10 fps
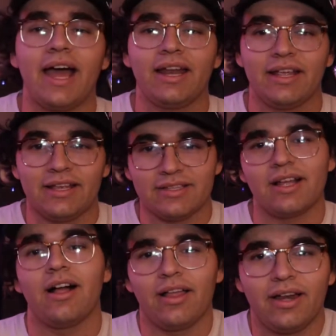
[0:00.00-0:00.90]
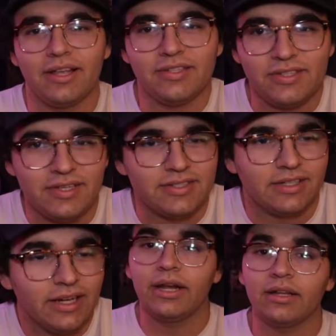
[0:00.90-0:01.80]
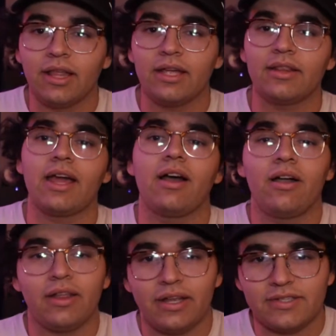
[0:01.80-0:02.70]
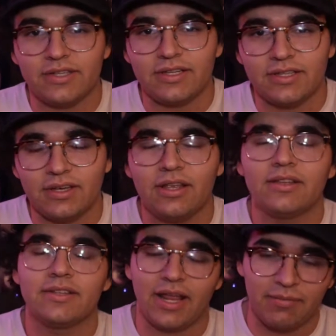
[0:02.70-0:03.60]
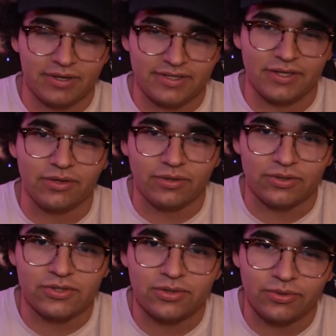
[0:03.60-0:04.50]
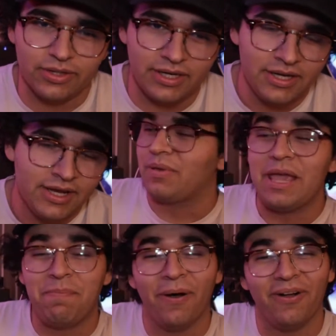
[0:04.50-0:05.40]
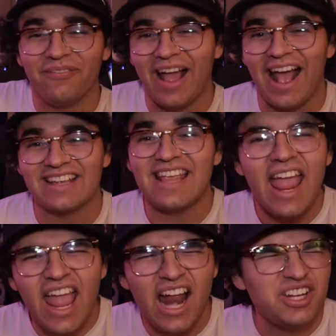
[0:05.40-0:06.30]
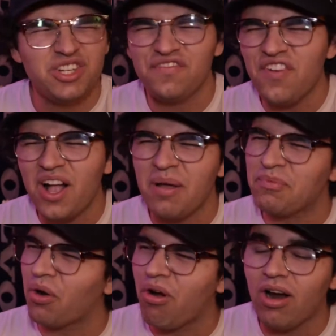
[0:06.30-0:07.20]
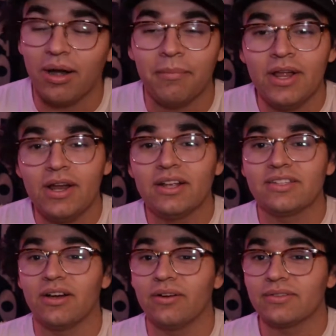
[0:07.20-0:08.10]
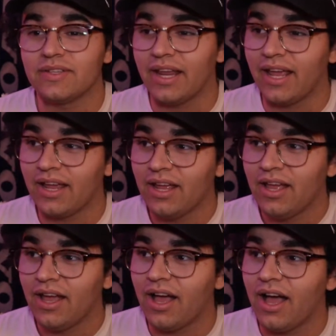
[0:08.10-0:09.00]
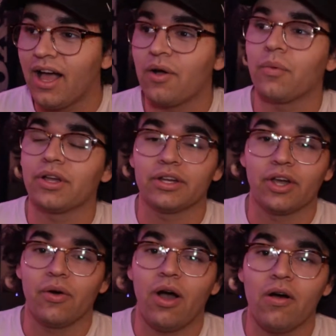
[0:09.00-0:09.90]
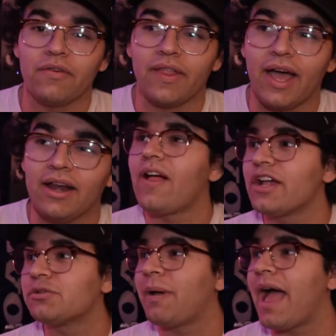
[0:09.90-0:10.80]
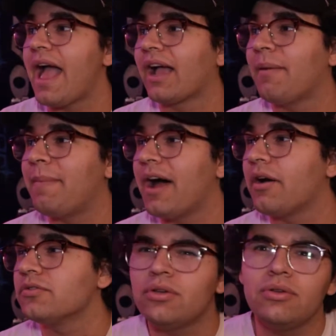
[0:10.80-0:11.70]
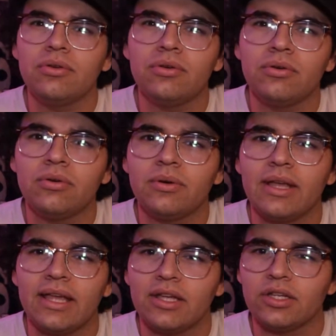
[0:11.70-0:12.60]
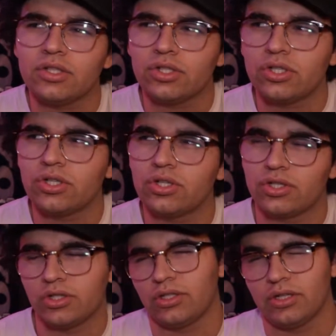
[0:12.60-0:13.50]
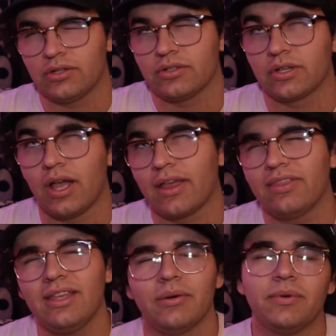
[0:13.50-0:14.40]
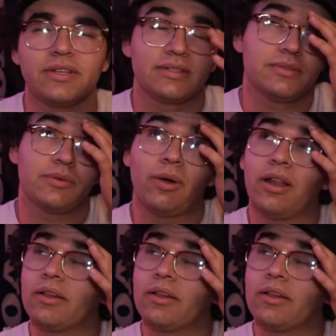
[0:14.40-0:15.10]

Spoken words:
that is the holiday season. And in light of that holiday season, today I'm gonna tell you a little story. People have asked, hey, how did you fuck up your arm? So today, we're gonna go over that. Flashback about 2-ish years ago, I think it was a while